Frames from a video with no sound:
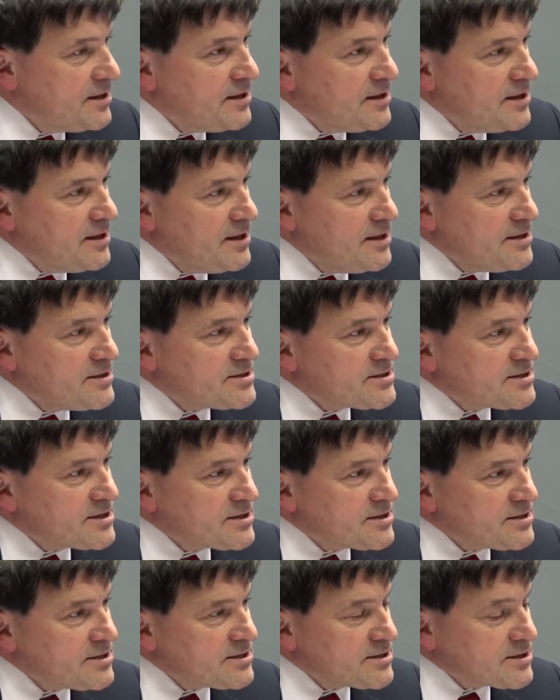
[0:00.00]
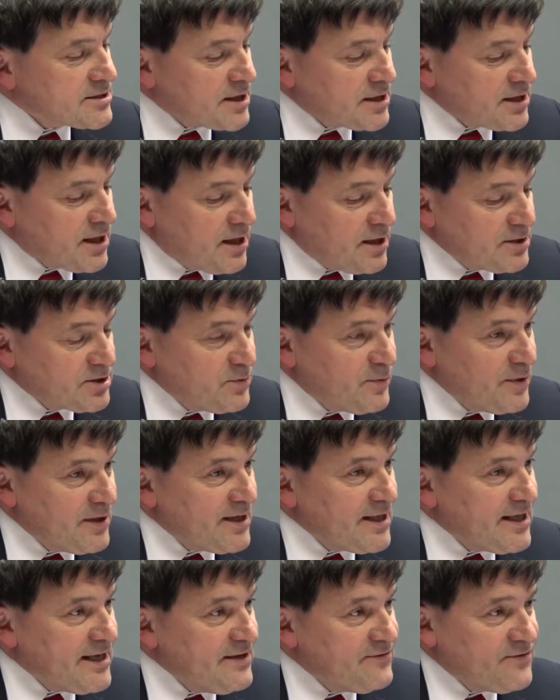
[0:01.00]
it's hard to
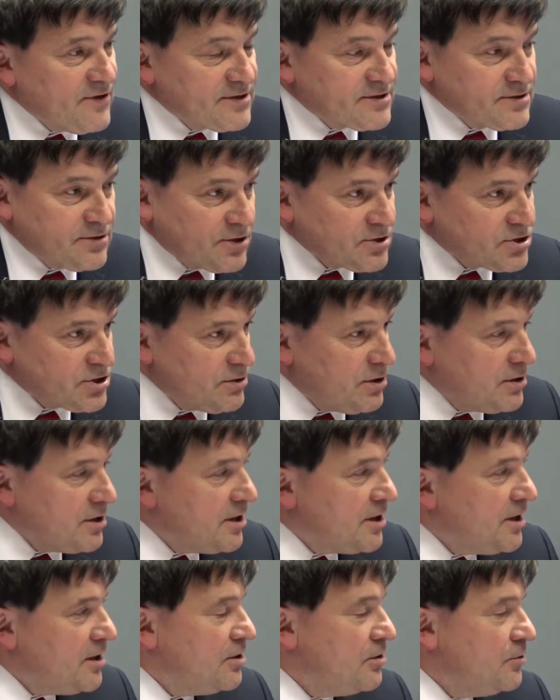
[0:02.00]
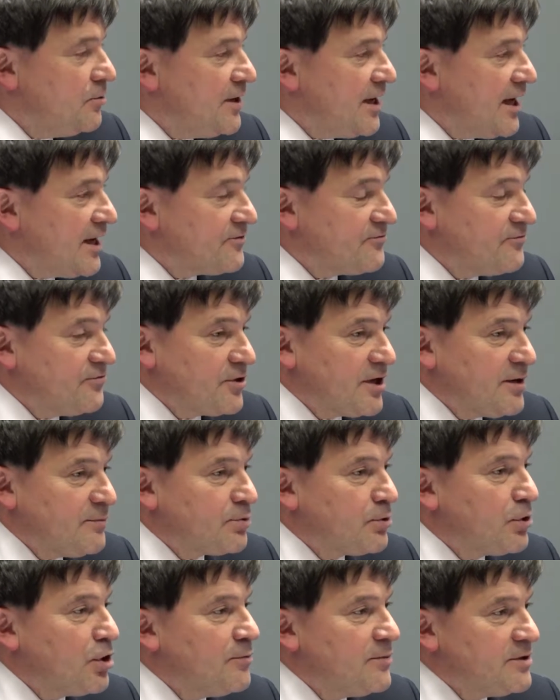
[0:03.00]
believe that not so long ago we had full
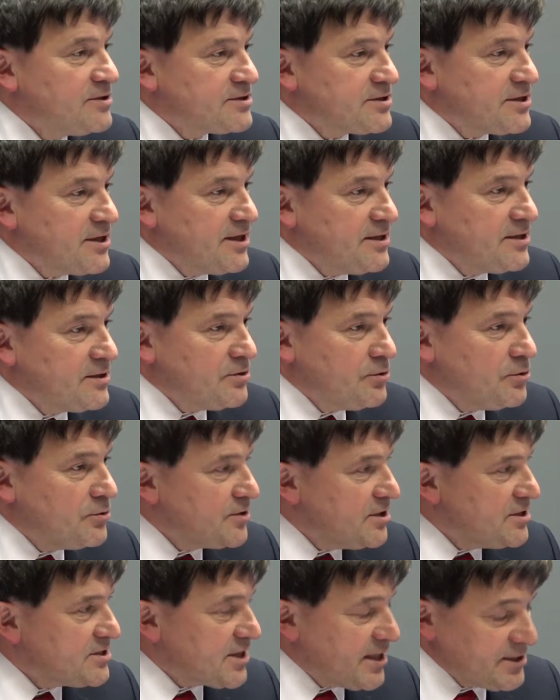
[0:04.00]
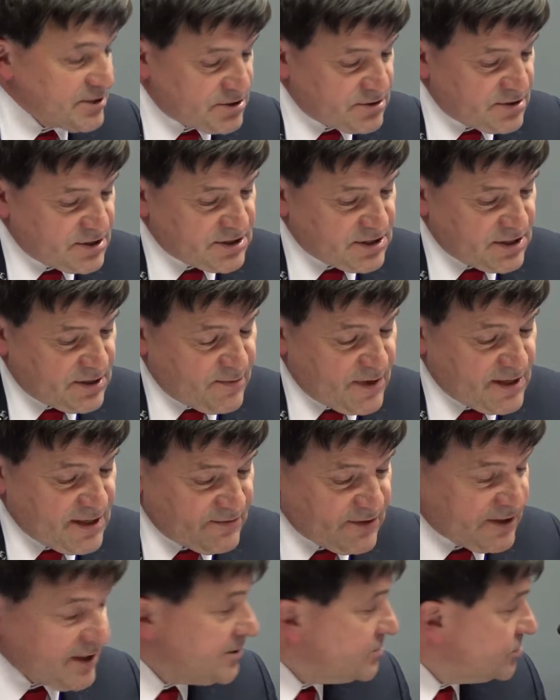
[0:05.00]
employment in all these countries, in many
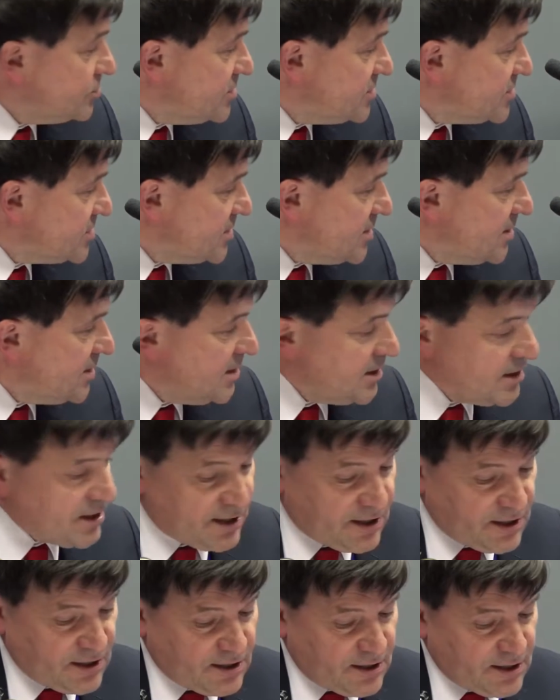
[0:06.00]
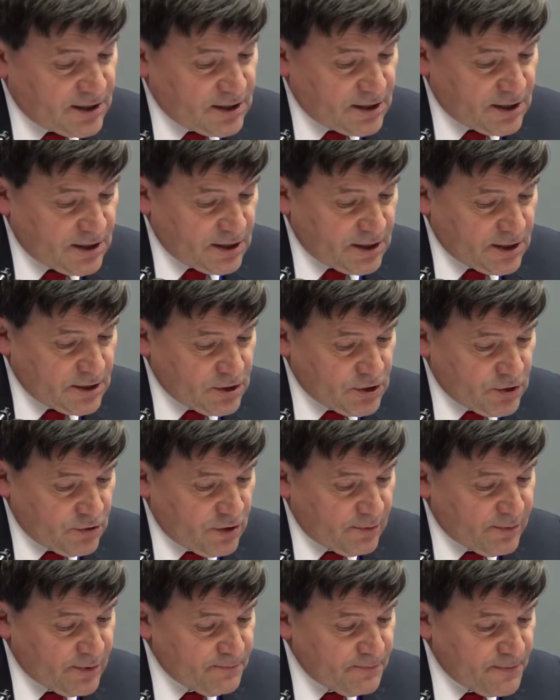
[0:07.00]
of the countries in
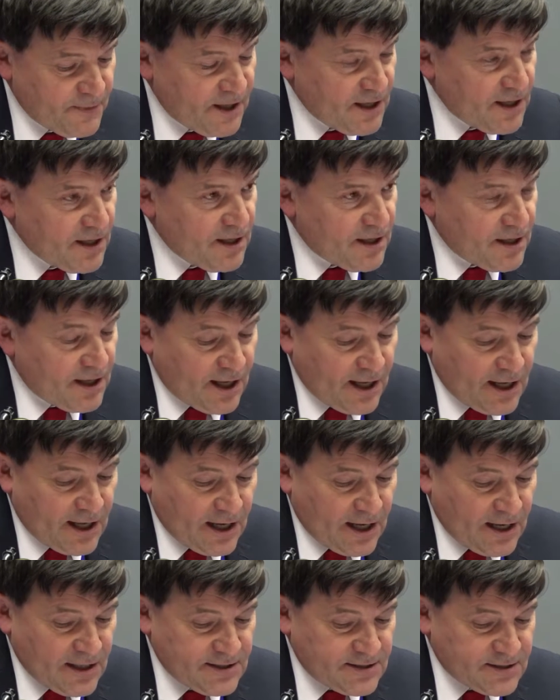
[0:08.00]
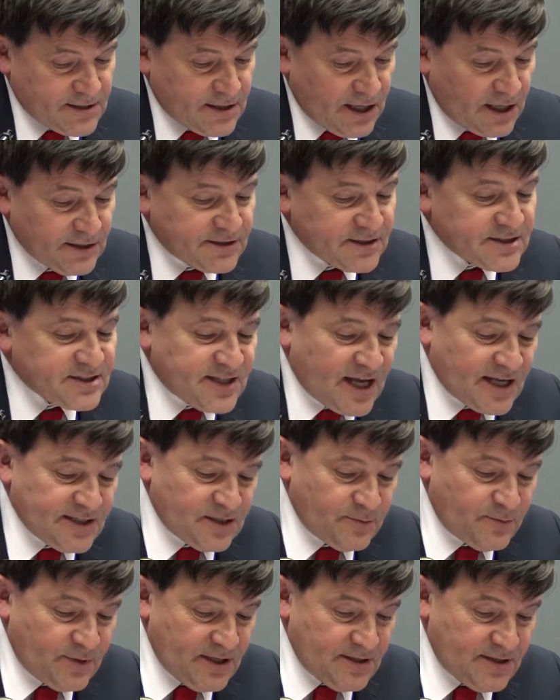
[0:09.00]
Europe. And
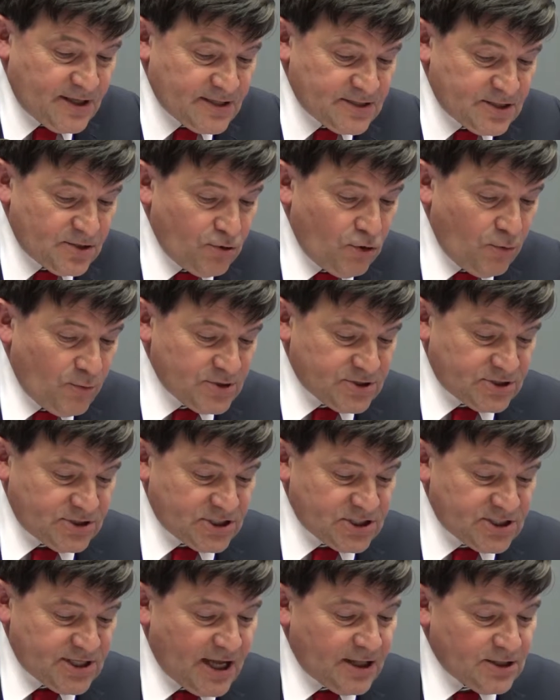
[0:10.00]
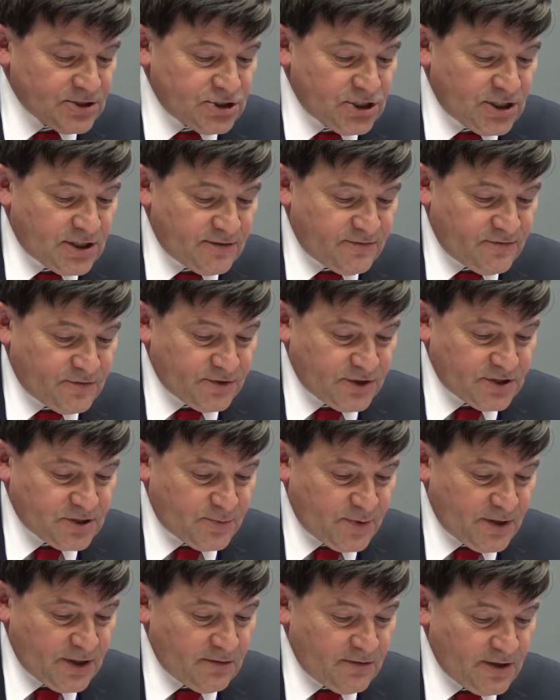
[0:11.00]
understandably, there's enormous nostalgia for this
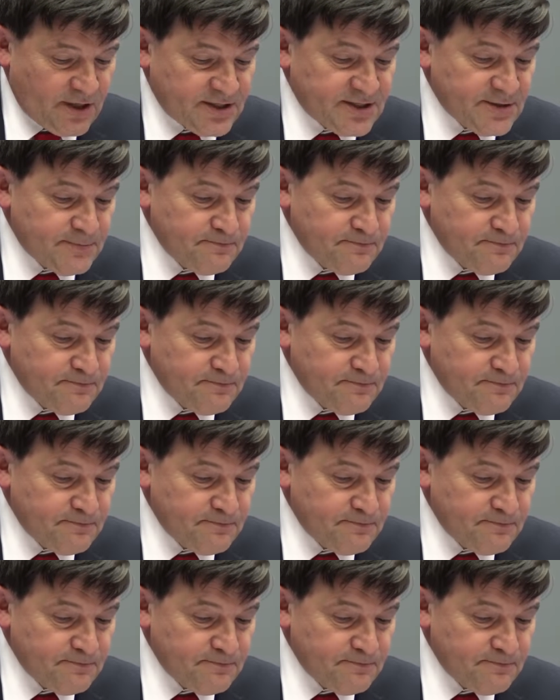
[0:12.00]
period.